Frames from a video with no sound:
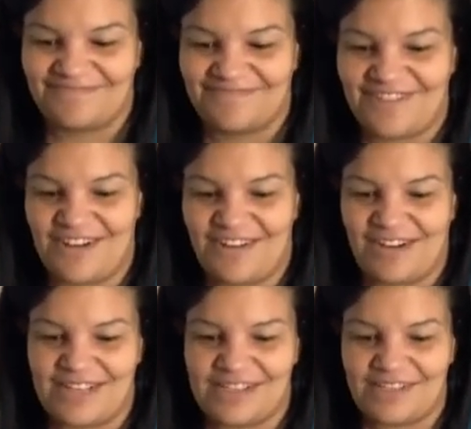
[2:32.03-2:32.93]
All
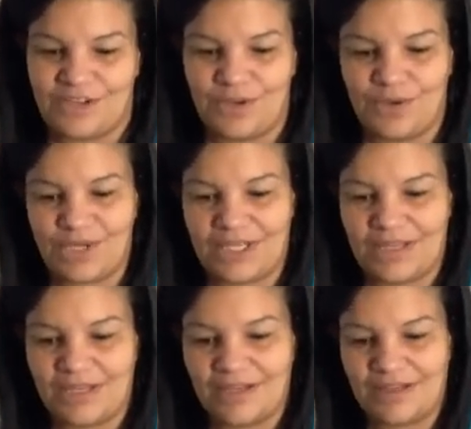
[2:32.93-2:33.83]
nice and
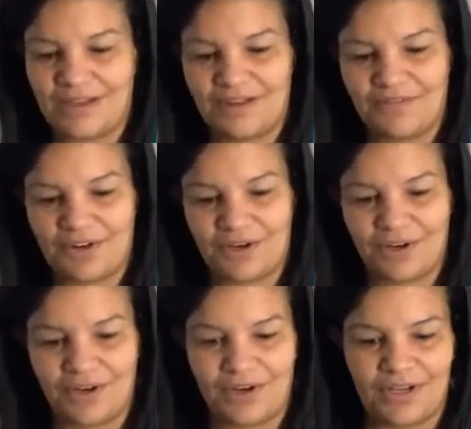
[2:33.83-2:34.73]
coated and
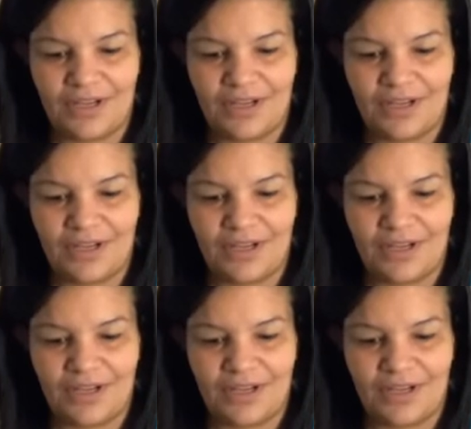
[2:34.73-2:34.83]
covered.